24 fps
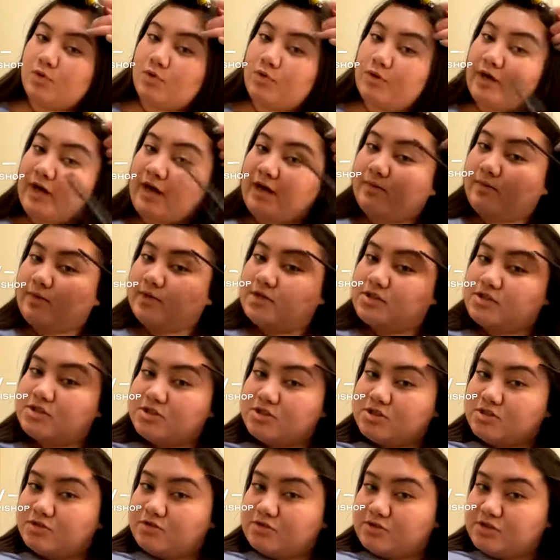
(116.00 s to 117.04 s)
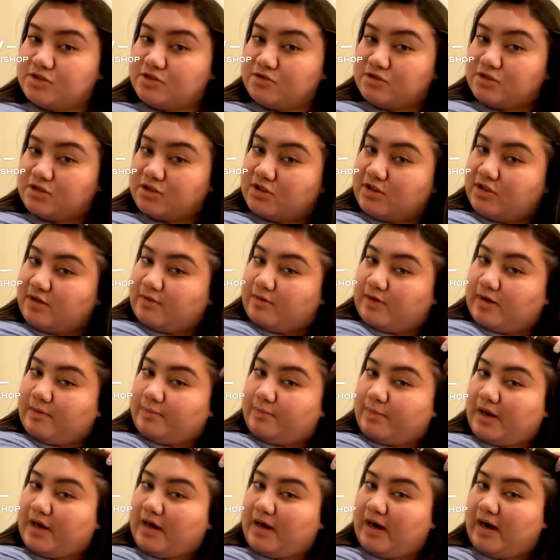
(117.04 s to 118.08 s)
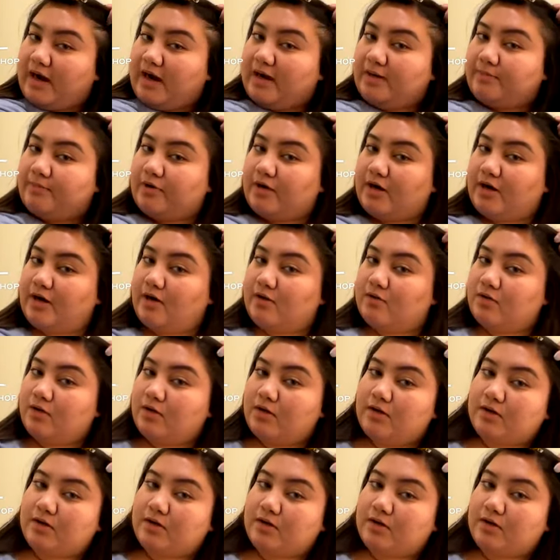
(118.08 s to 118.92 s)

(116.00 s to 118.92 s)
what I want to just do is usually around my eyebrow